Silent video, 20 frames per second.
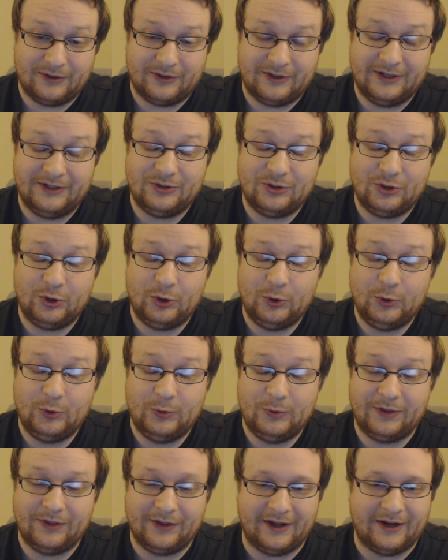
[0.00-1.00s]

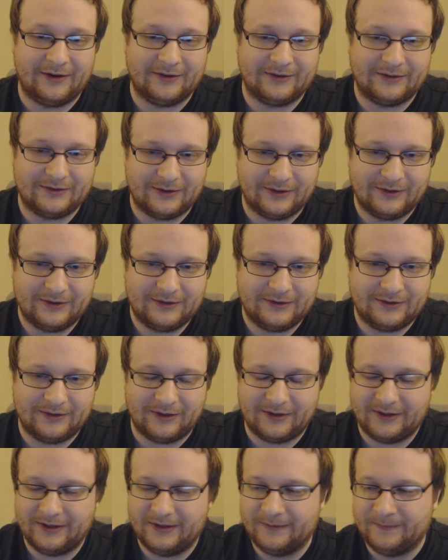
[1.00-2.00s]
32,000 hertz,
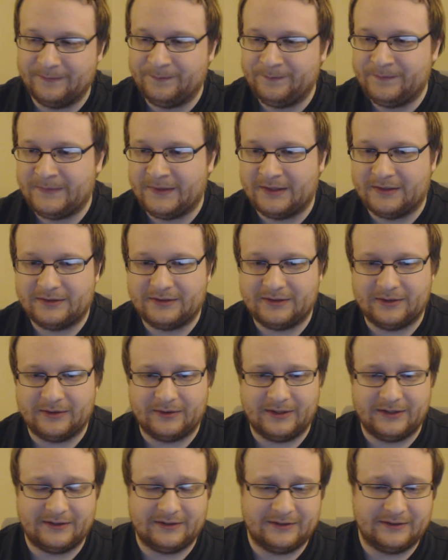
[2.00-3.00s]
sorry.
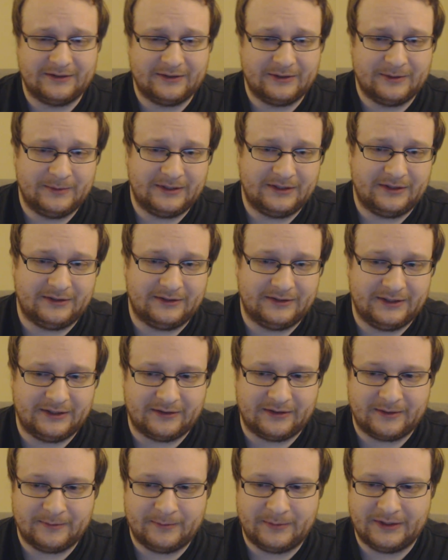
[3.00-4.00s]
So it's a little bit
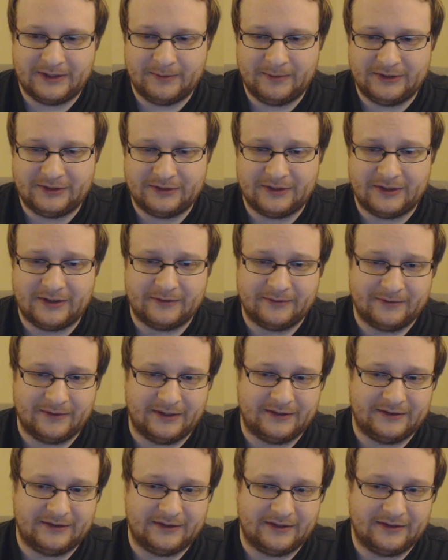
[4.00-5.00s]
clearer, but let me shut off
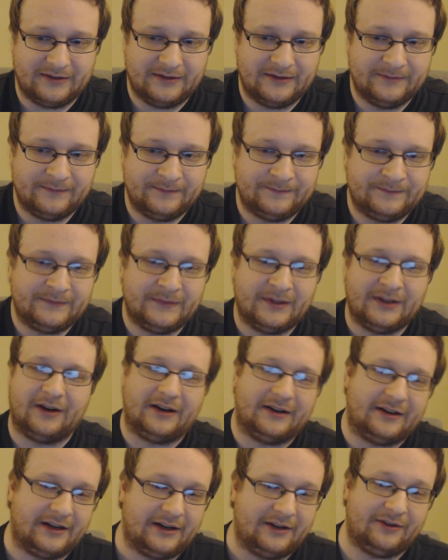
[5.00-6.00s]
right sound.
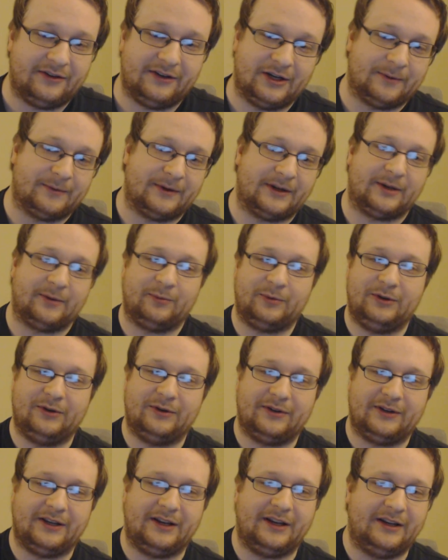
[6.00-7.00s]
Alright, now you can hear my
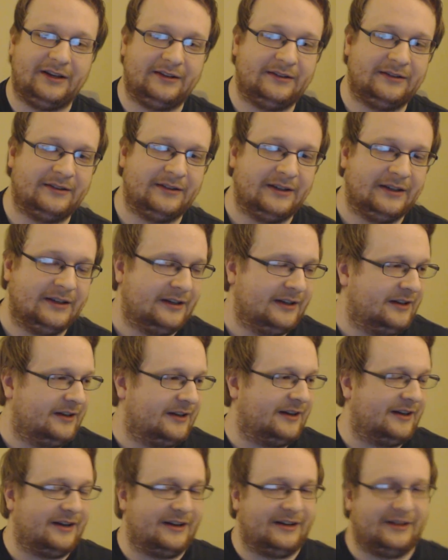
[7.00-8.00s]
computer case
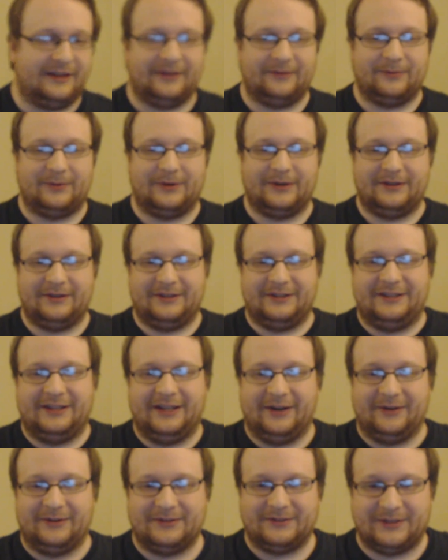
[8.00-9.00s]
and what
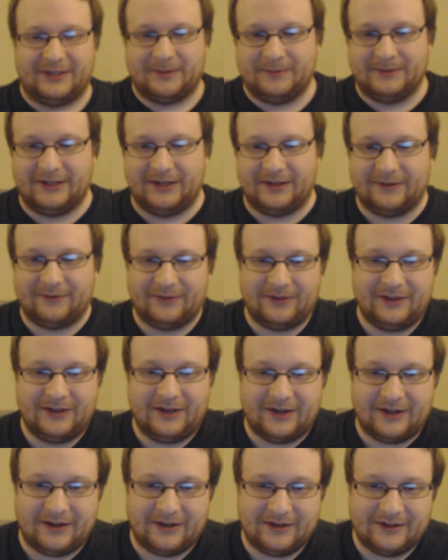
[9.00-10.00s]
sound is coming out of
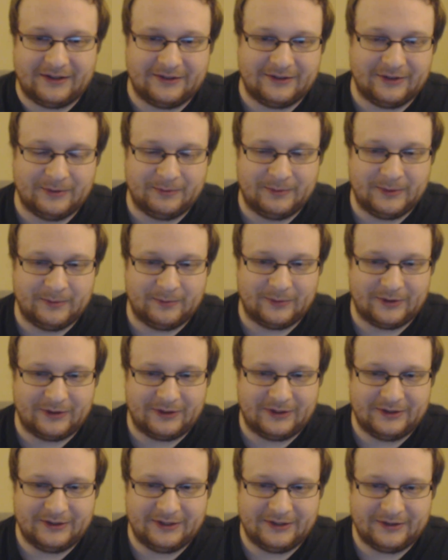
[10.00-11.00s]
there a little bit
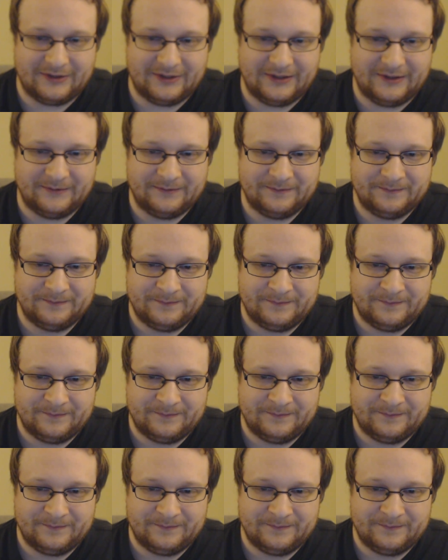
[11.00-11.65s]
more clearly.